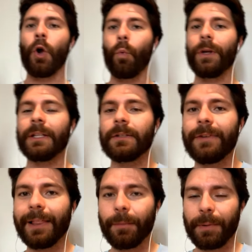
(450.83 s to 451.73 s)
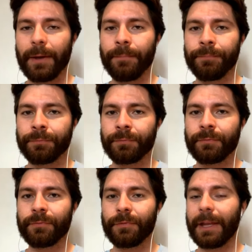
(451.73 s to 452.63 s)
We can develop him
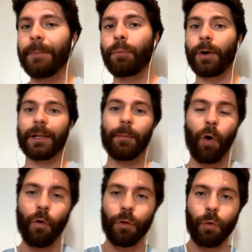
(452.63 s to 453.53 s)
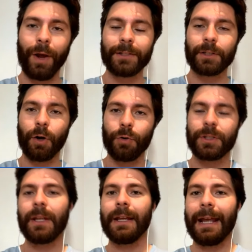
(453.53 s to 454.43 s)
and bring him over the West Coast,